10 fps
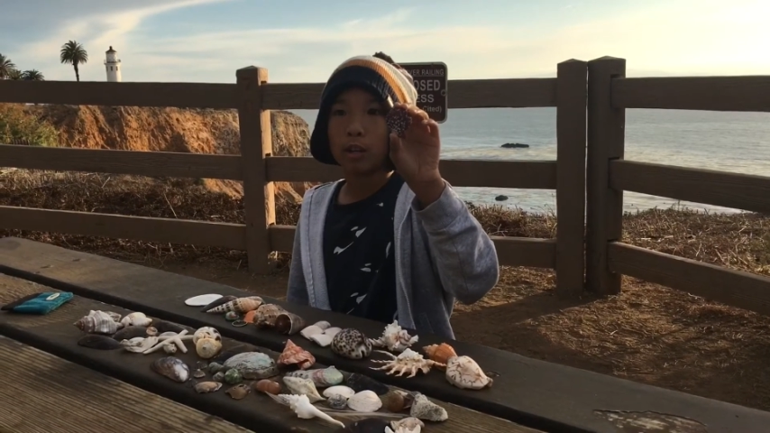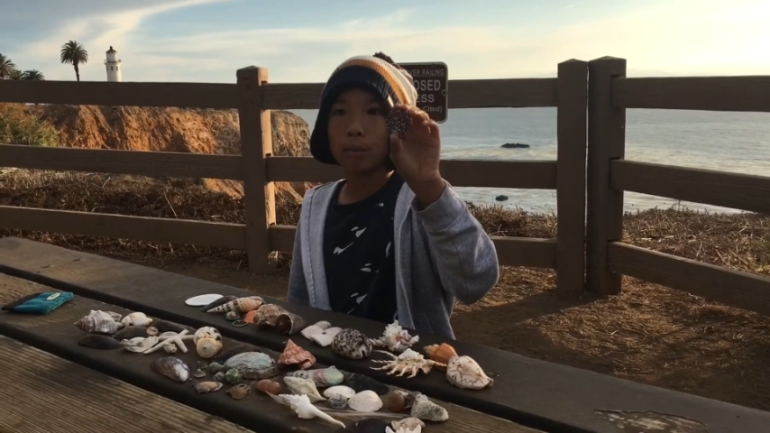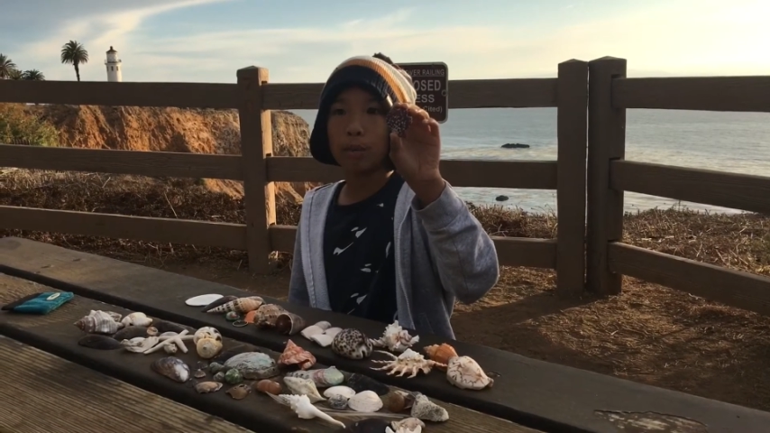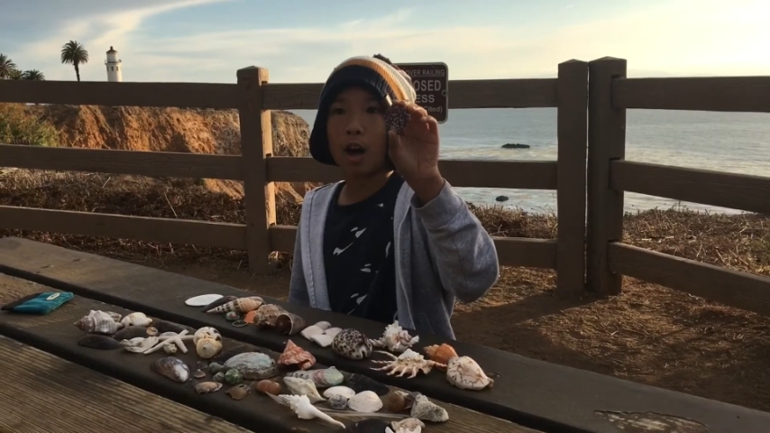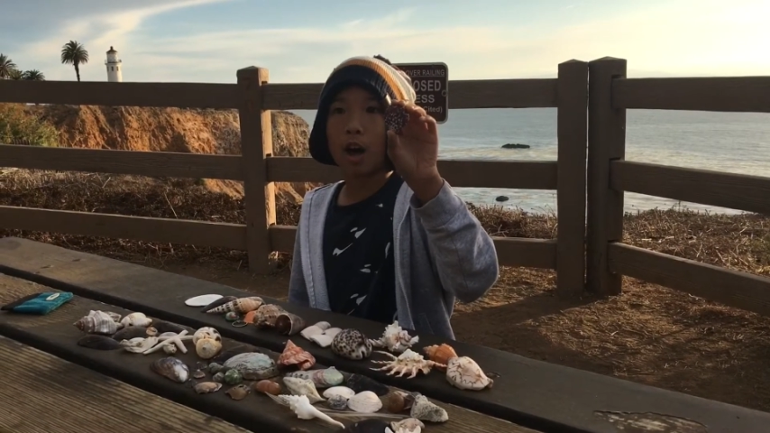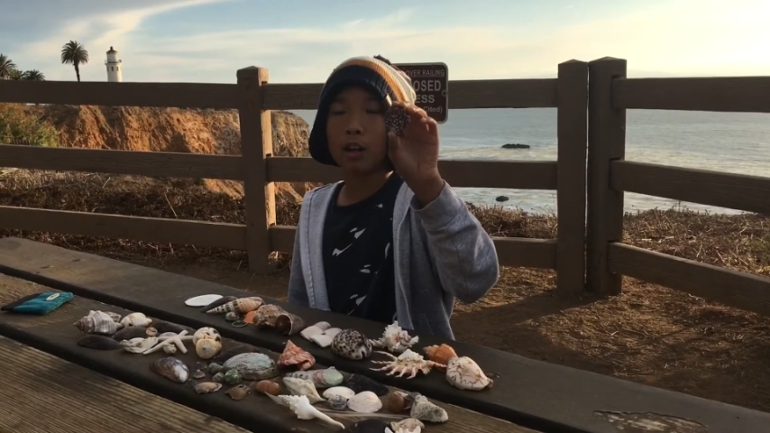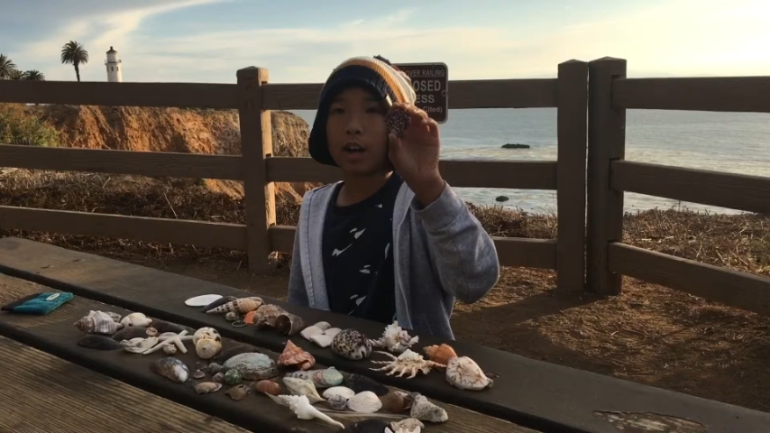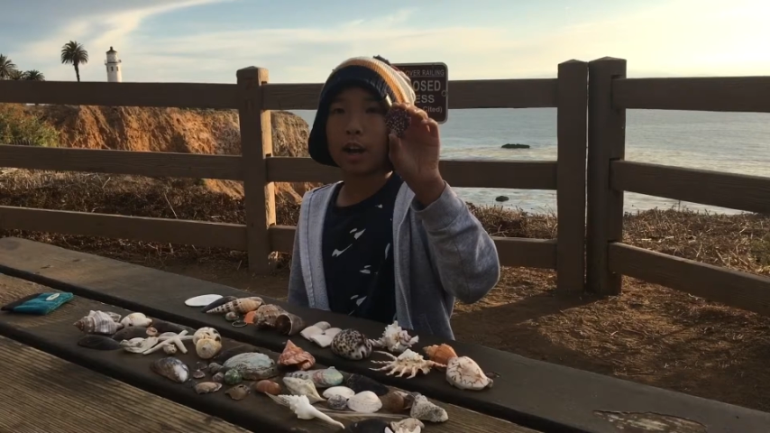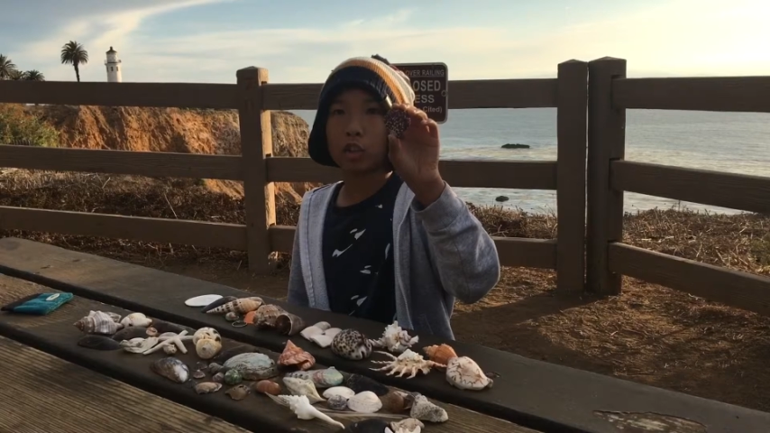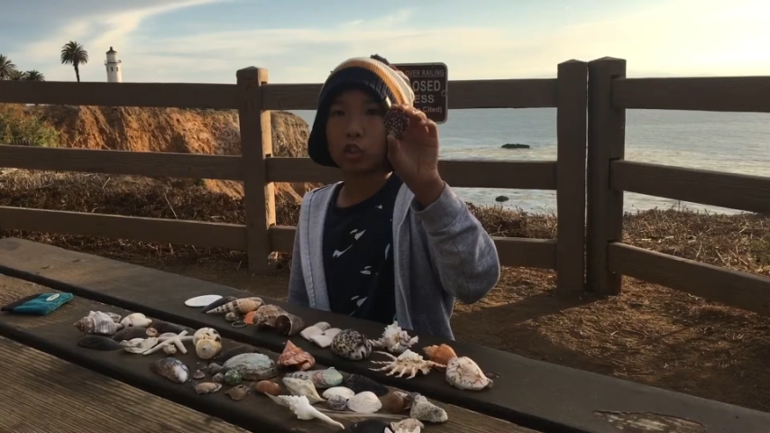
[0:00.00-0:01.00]
blog,
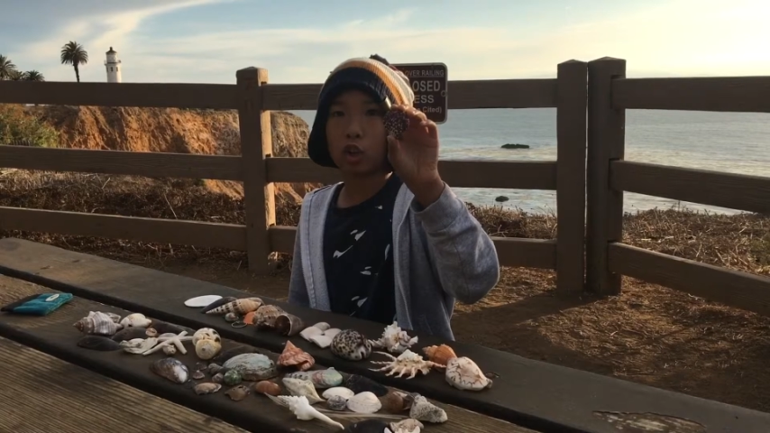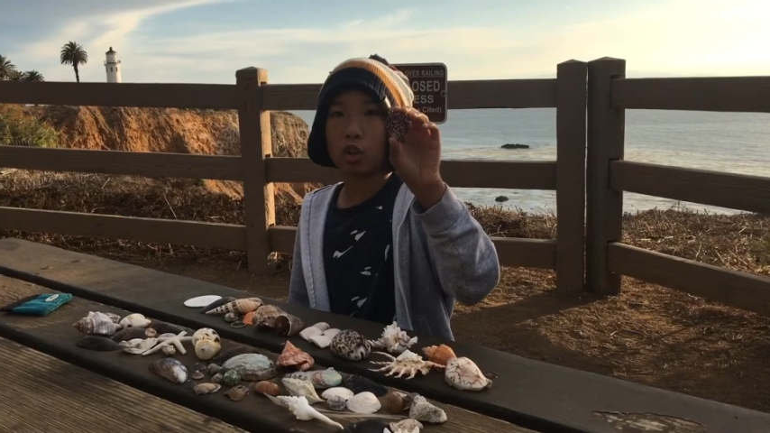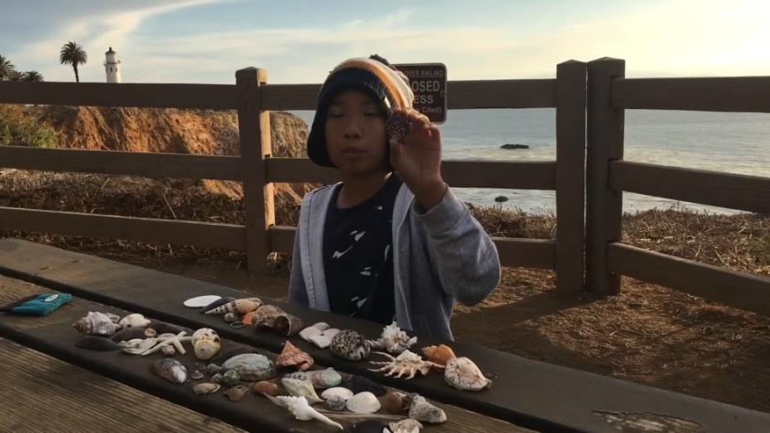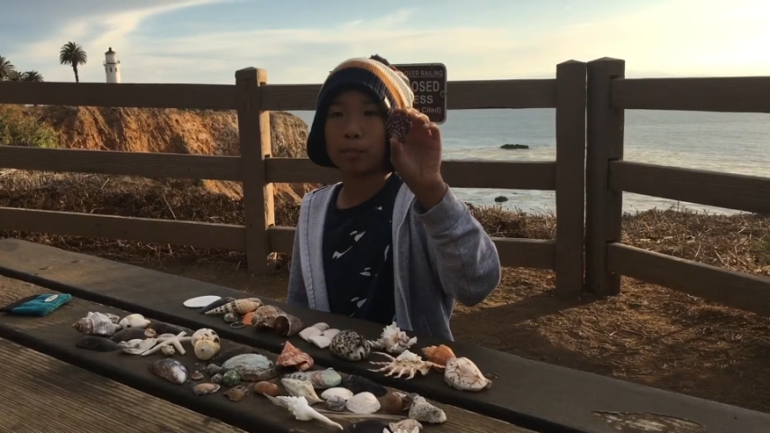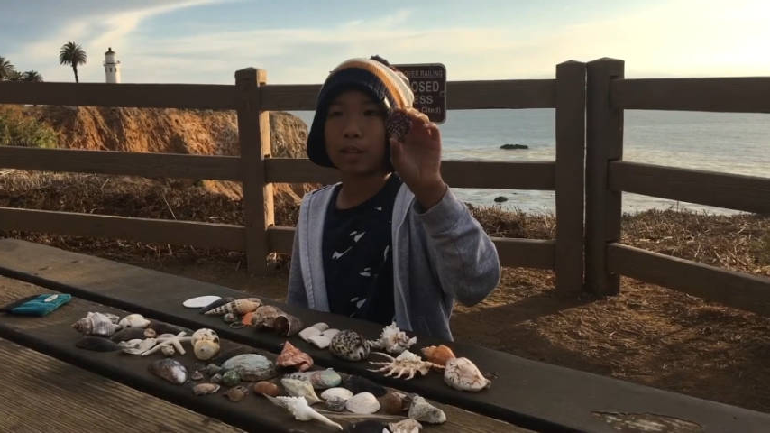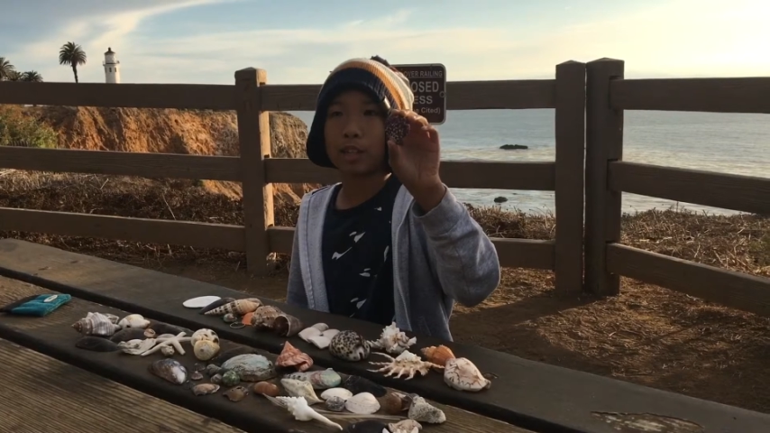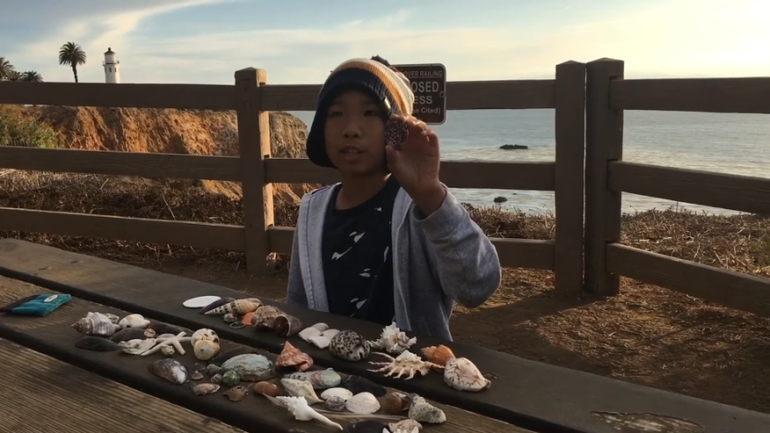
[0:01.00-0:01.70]
I showed me